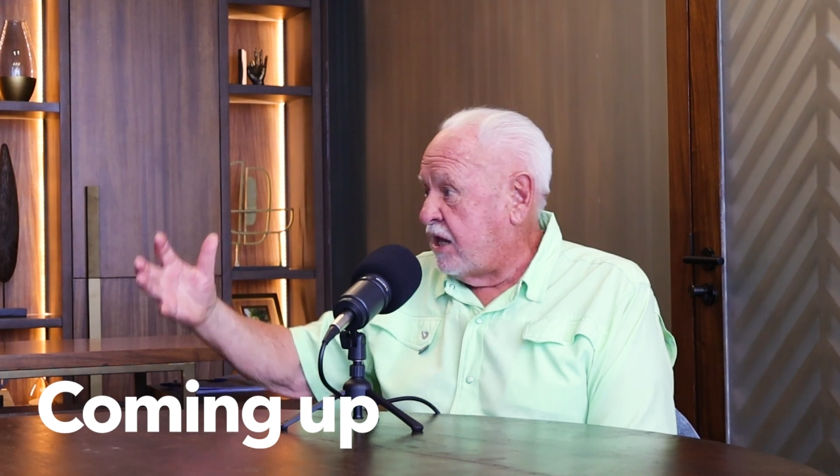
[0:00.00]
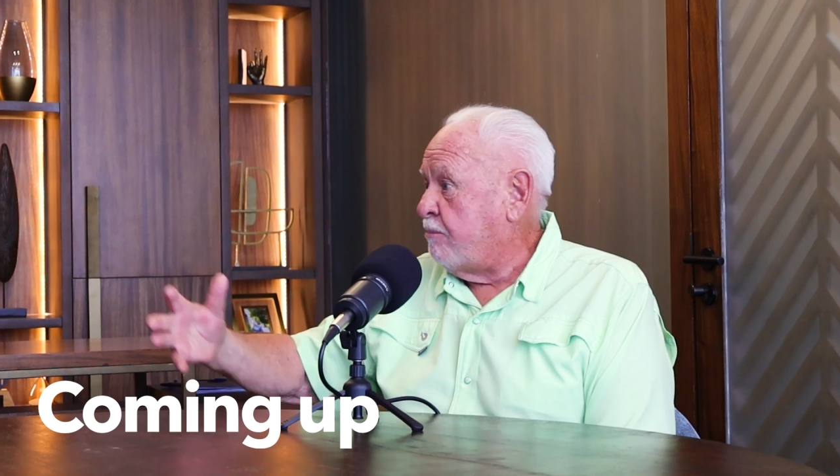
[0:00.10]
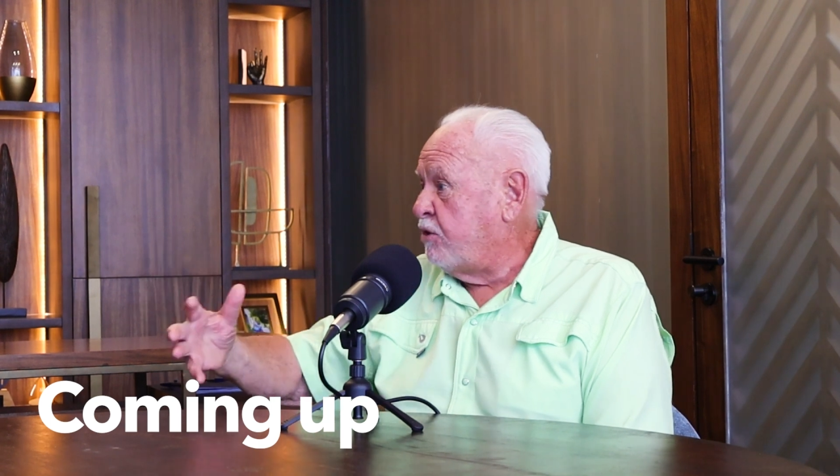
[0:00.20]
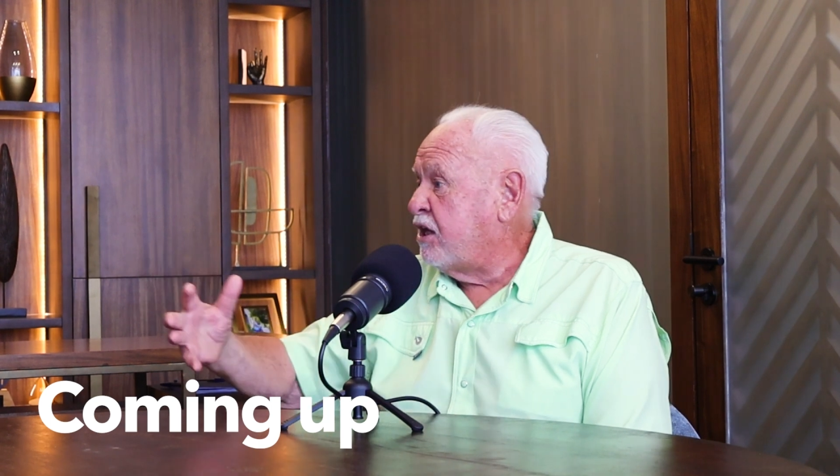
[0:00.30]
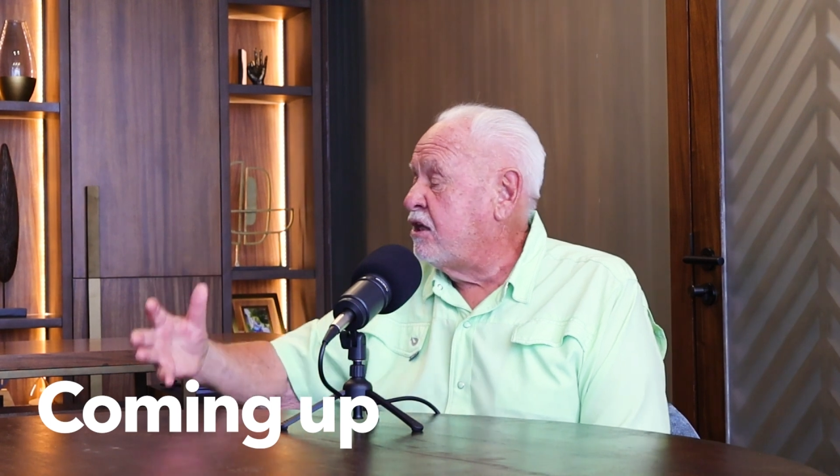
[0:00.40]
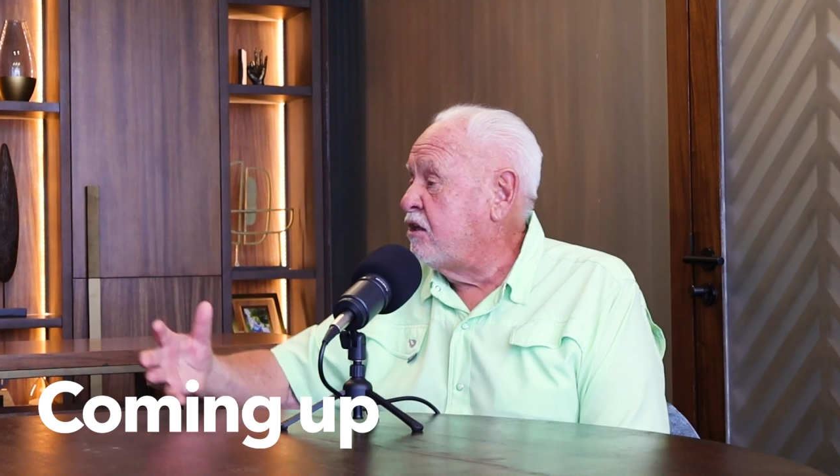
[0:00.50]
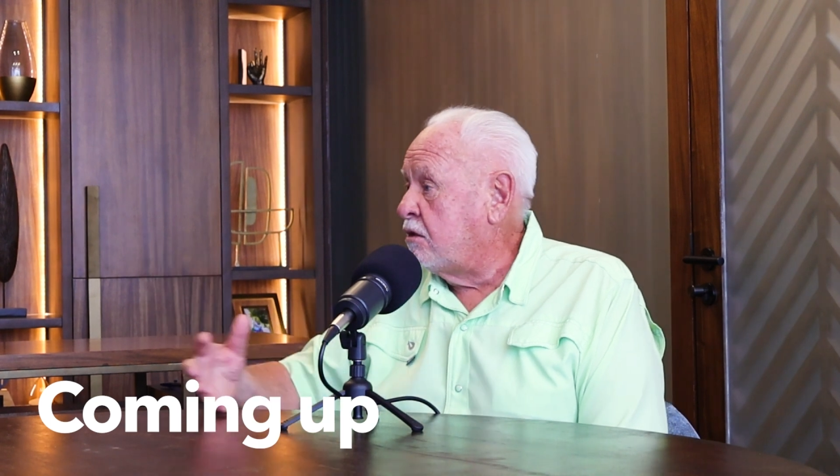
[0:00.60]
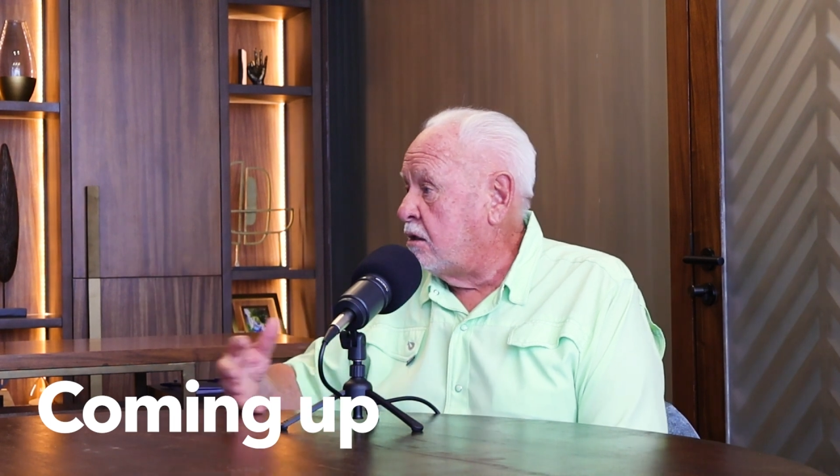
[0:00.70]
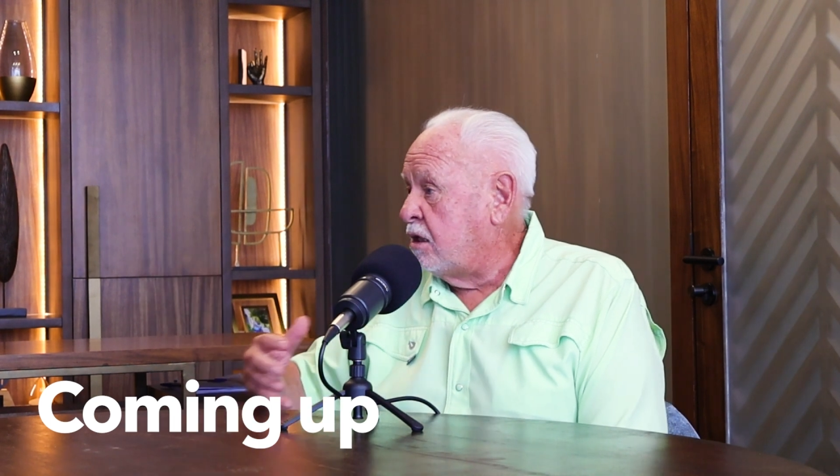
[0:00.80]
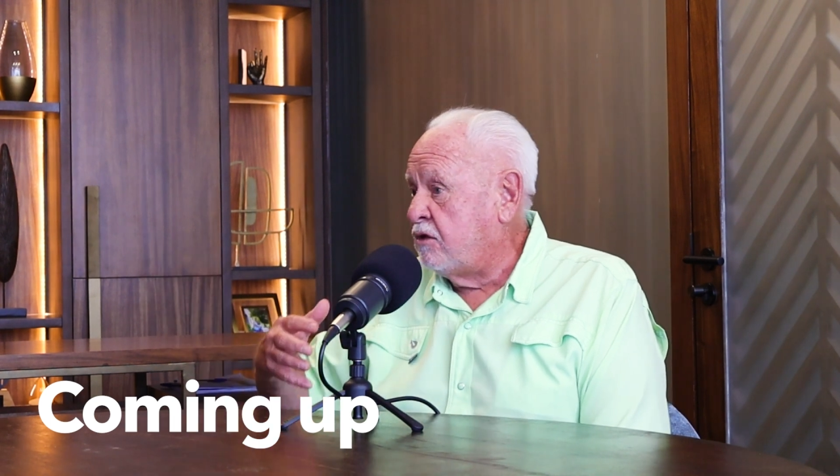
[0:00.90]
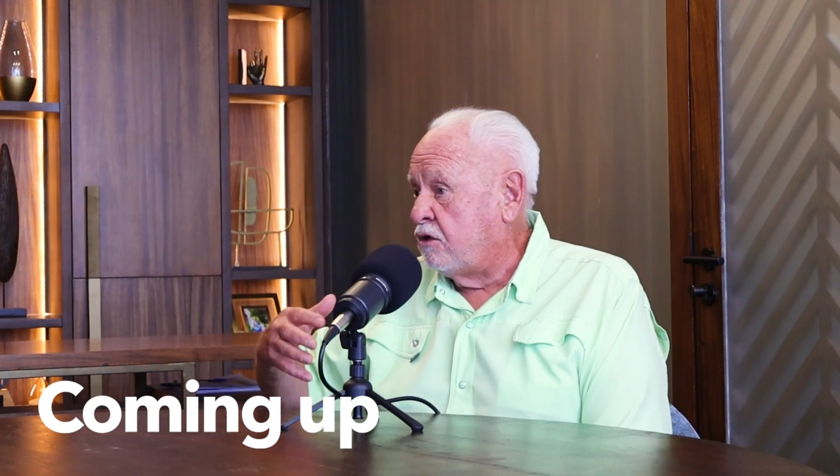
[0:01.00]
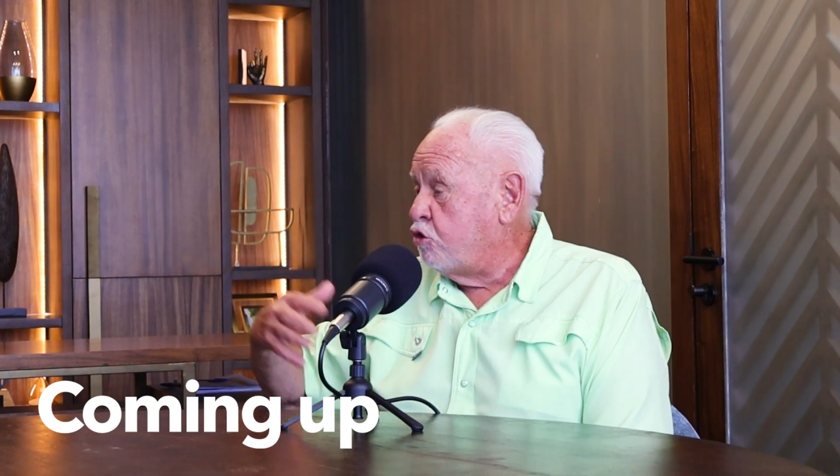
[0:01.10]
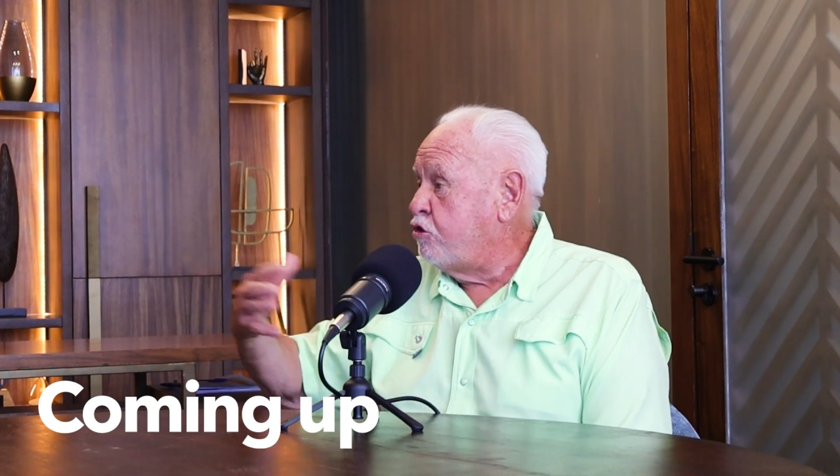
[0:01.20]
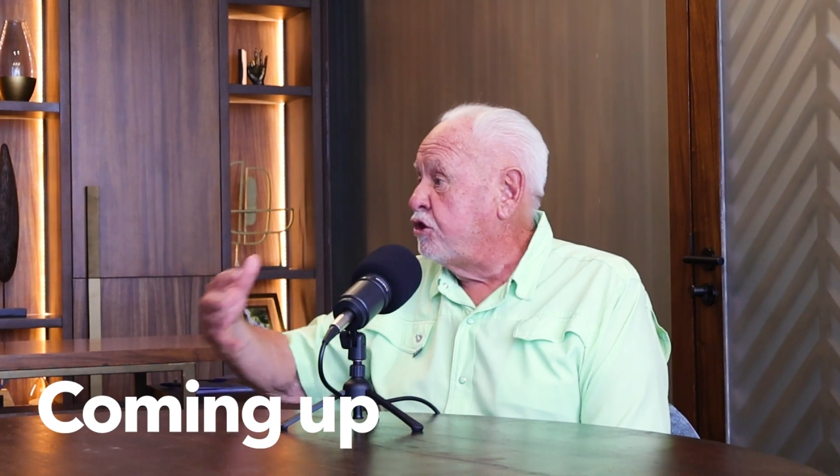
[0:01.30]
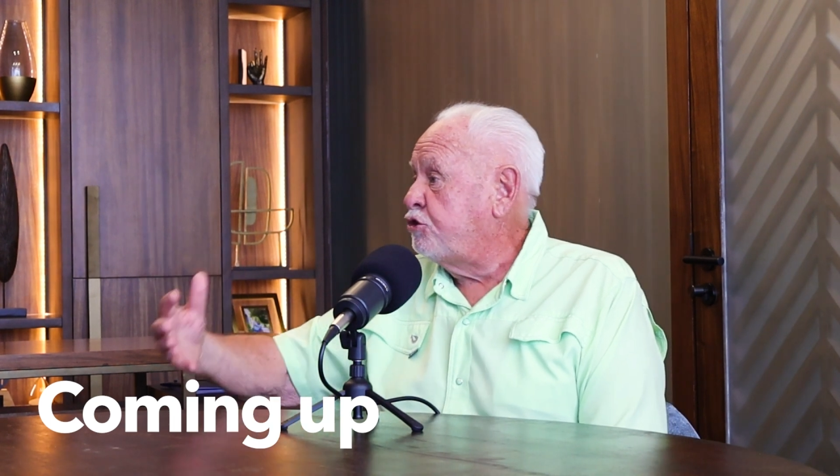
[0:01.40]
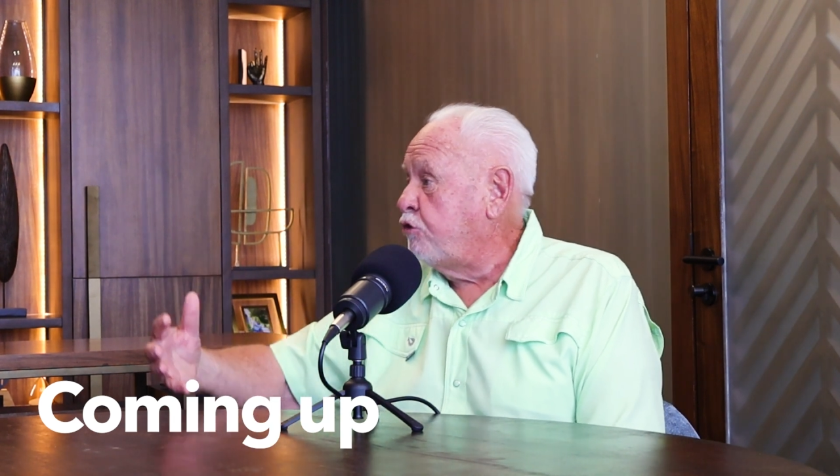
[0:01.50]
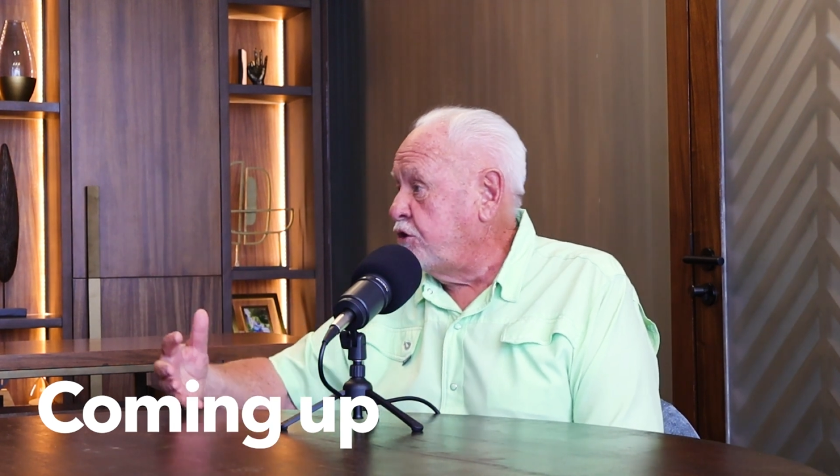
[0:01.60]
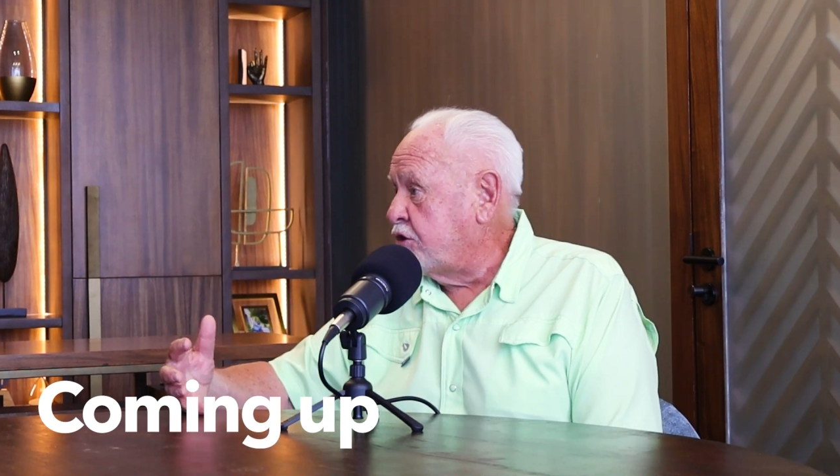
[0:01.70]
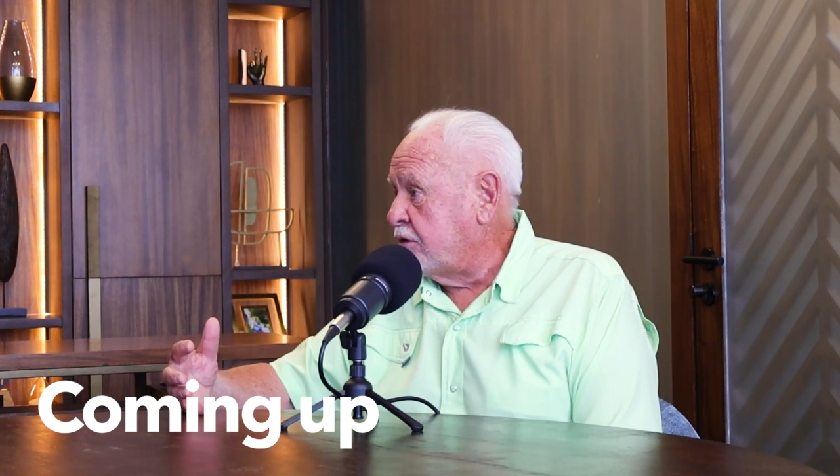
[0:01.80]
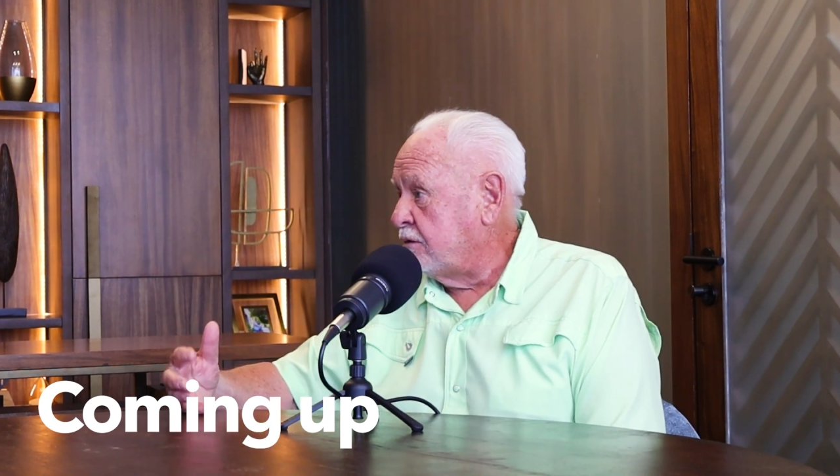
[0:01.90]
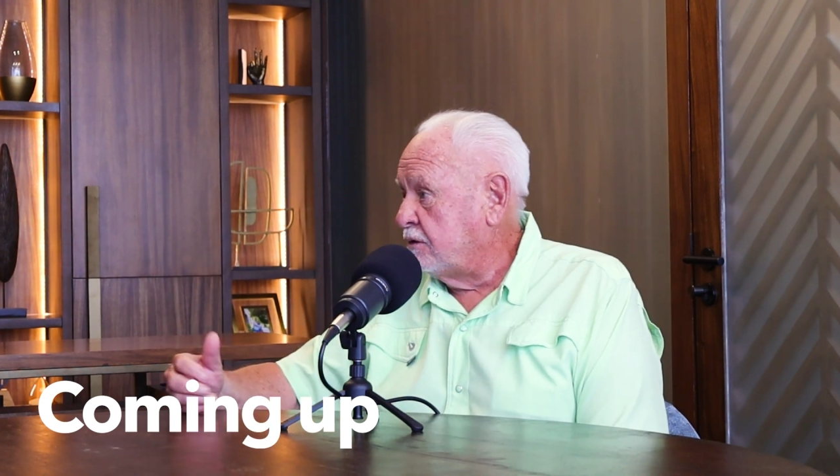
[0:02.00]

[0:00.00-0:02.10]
happening in the new construction.